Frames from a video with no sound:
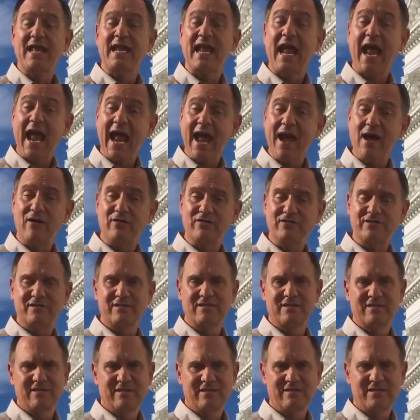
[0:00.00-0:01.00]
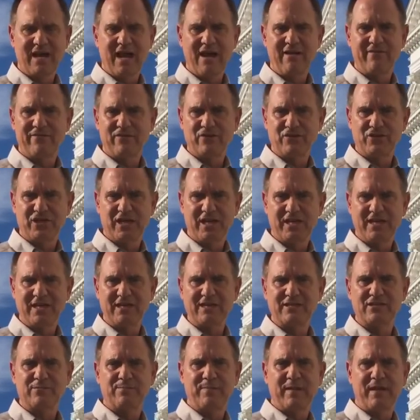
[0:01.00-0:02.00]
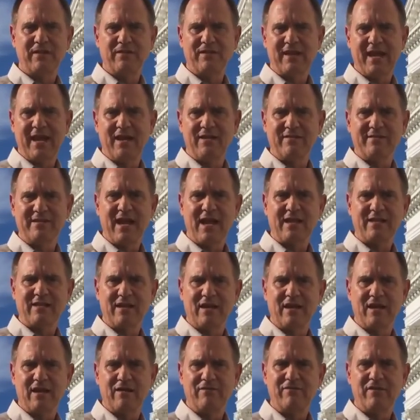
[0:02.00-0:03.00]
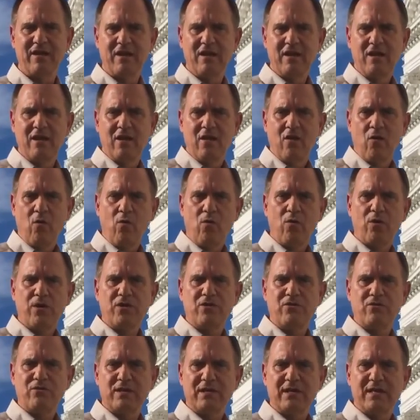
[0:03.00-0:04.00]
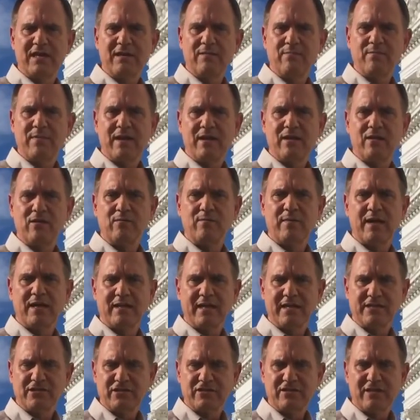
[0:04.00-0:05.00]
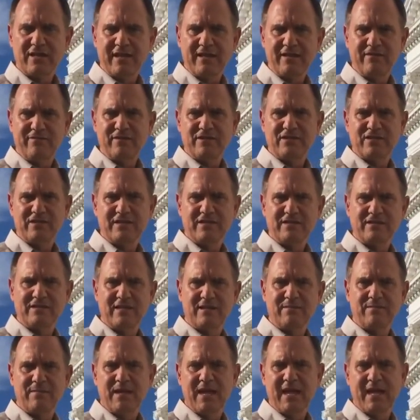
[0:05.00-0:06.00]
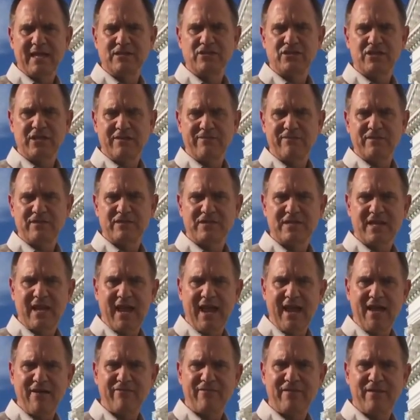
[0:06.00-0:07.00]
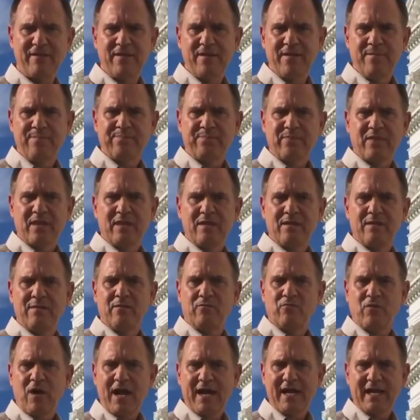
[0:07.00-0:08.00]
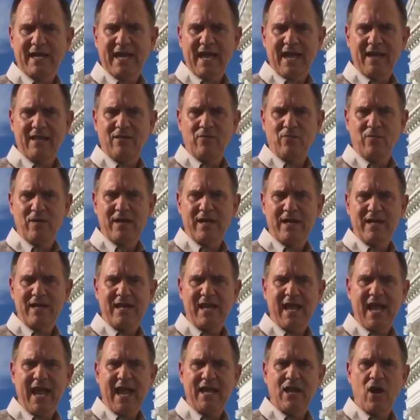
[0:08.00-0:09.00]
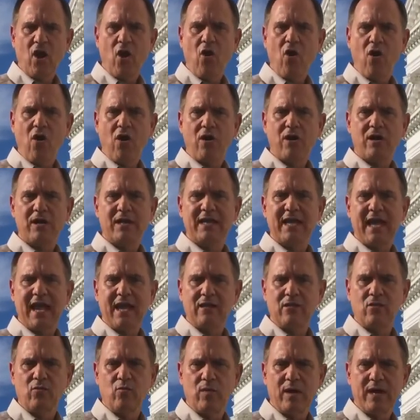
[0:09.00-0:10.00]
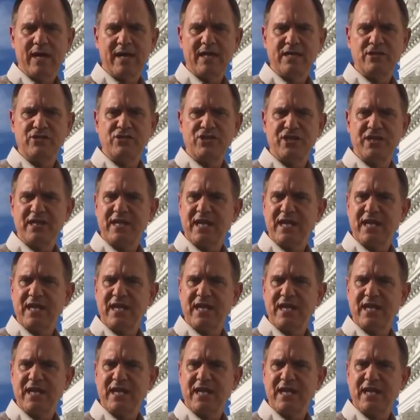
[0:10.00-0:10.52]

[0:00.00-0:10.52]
house.virginia, spelled out, .gov, or you can email my legislative assistant and chief of staff, Ryan Galloway, at rgalloway,